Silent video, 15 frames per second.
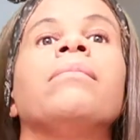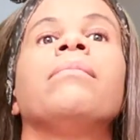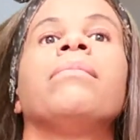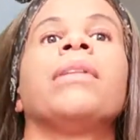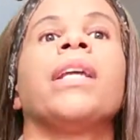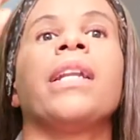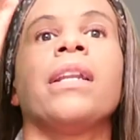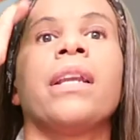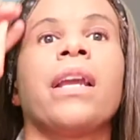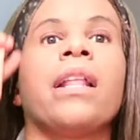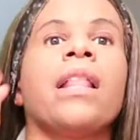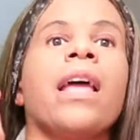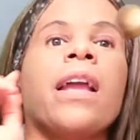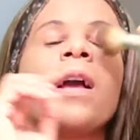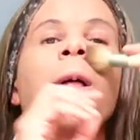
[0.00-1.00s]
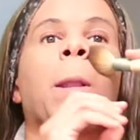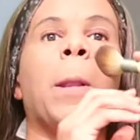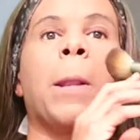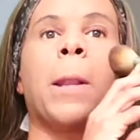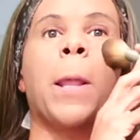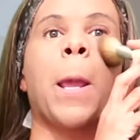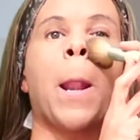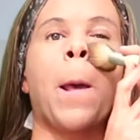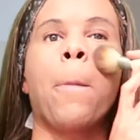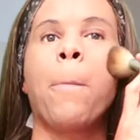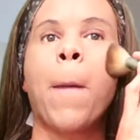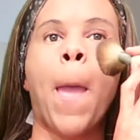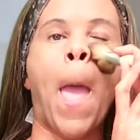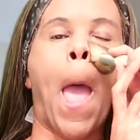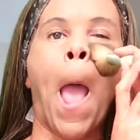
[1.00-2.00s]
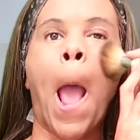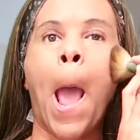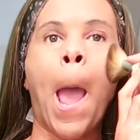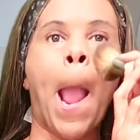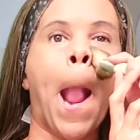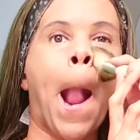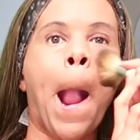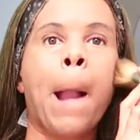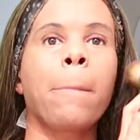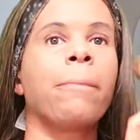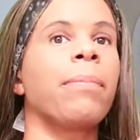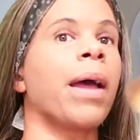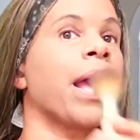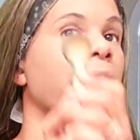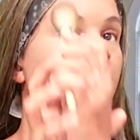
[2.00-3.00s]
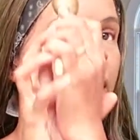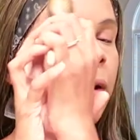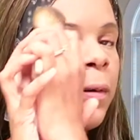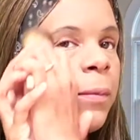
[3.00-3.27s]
blend it like a little bit better.